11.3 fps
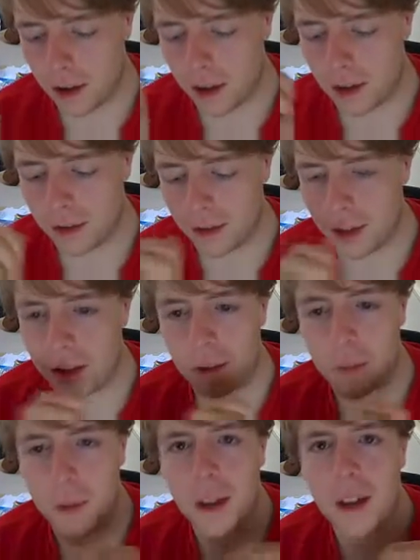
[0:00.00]
in stage
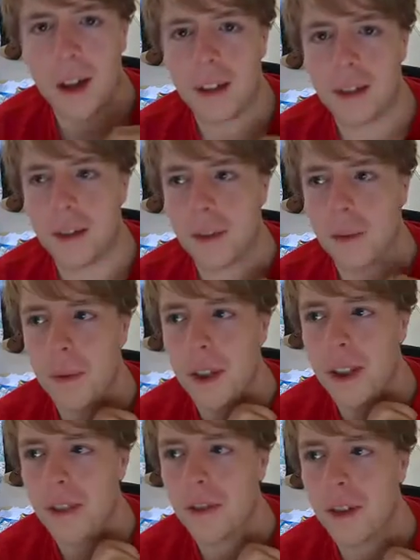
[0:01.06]
combat, as
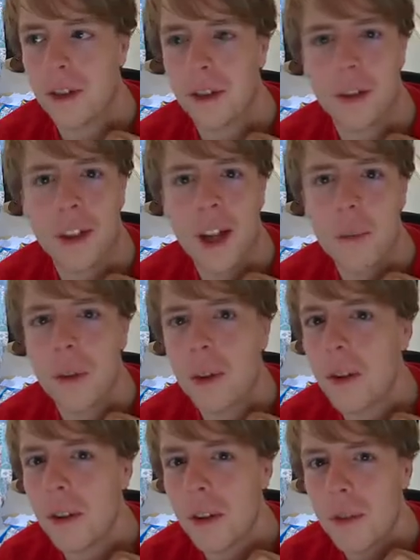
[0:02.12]
the instructors kept
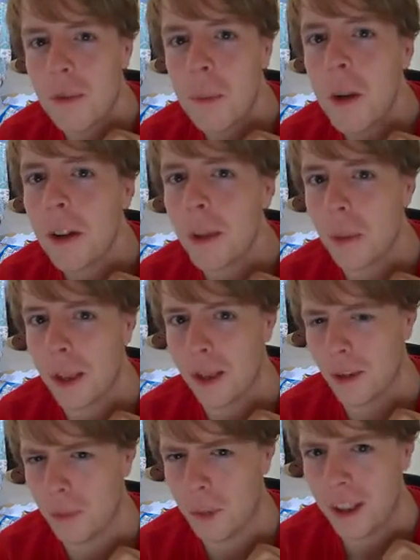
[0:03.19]
reminding me
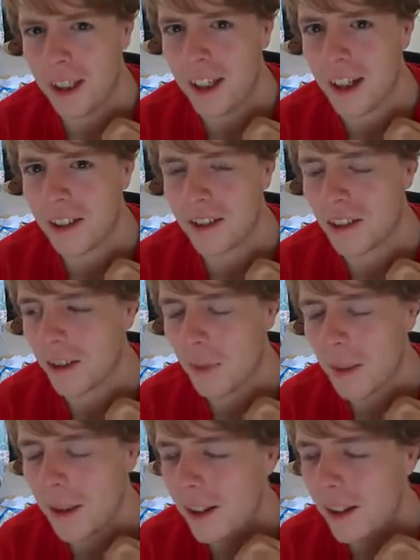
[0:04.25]
on many occasions.